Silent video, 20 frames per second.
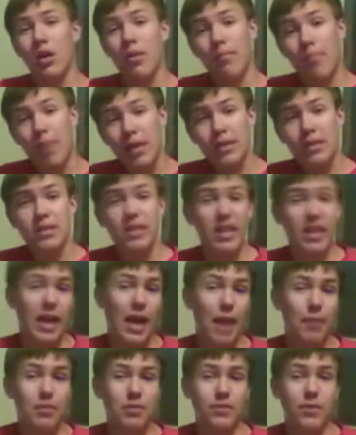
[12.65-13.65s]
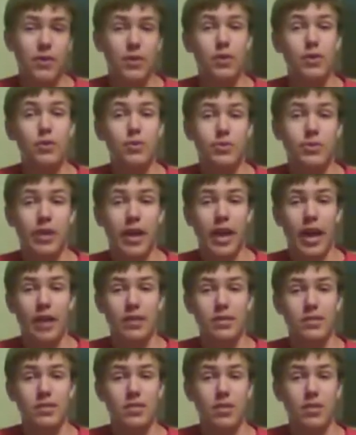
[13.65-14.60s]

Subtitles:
basically an atmosphere newscast,